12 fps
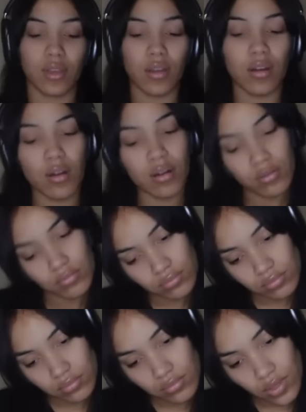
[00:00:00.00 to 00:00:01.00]
Girl.
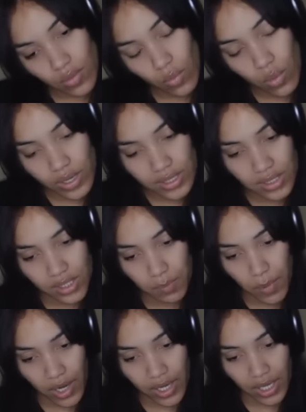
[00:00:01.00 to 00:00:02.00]
What is this
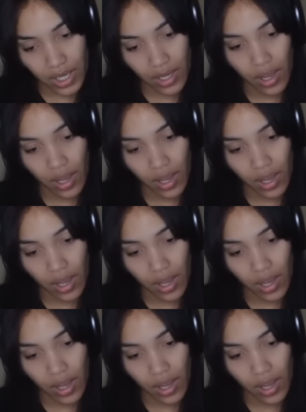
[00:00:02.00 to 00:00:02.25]
parking?